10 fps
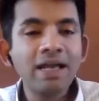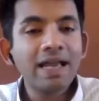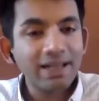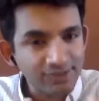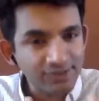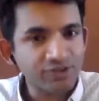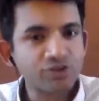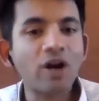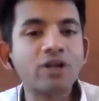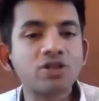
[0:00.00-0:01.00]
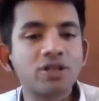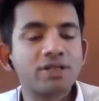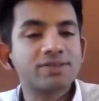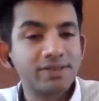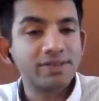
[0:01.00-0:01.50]
it's these
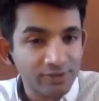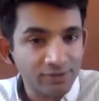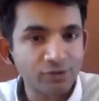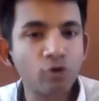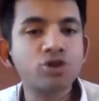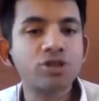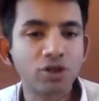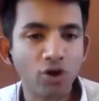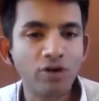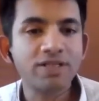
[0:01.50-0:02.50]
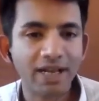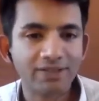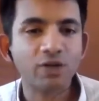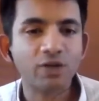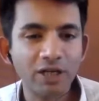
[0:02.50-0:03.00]
structures, this social
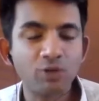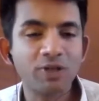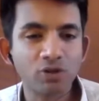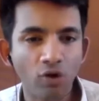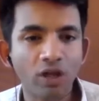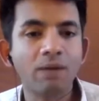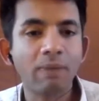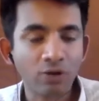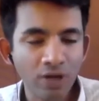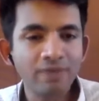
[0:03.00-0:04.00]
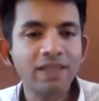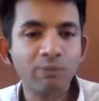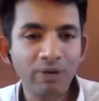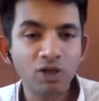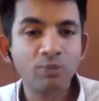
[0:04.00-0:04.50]
context that we need to be talking about, that
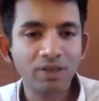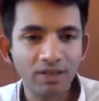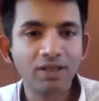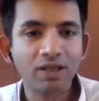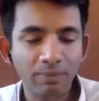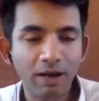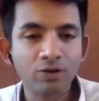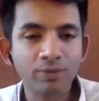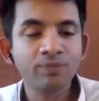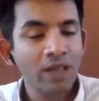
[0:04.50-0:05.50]
we need to be thinking about.